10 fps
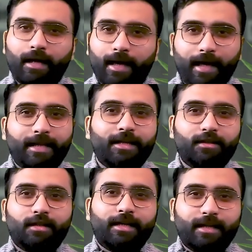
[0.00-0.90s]
Any
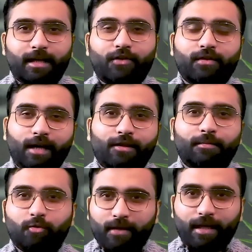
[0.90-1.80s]
internet connection has the
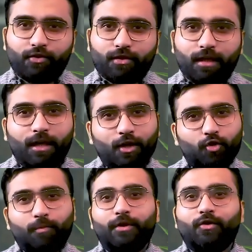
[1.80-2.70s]
potential to
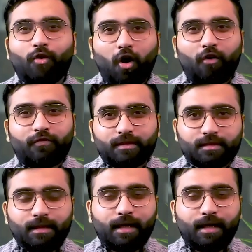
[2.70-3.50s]
be your office.